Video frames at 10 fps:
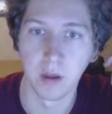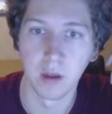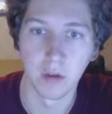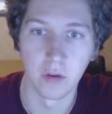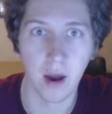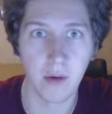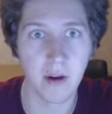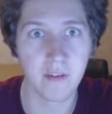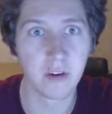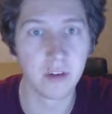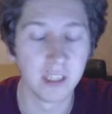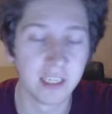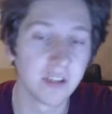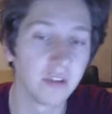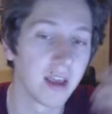You however
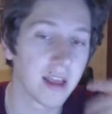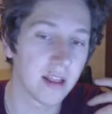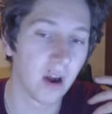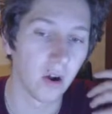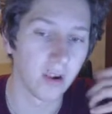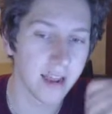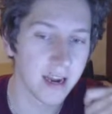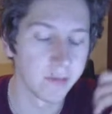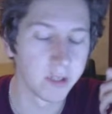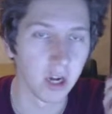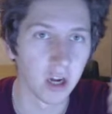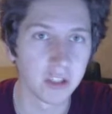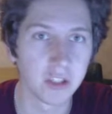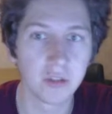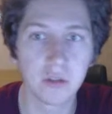need to get all the enemies
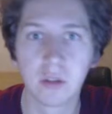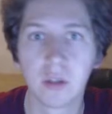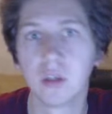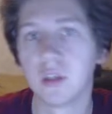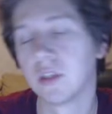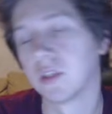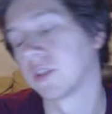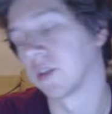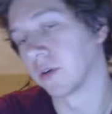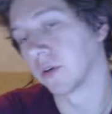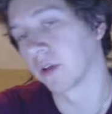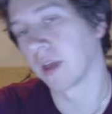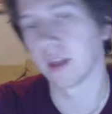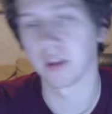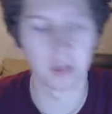on you, so you can't just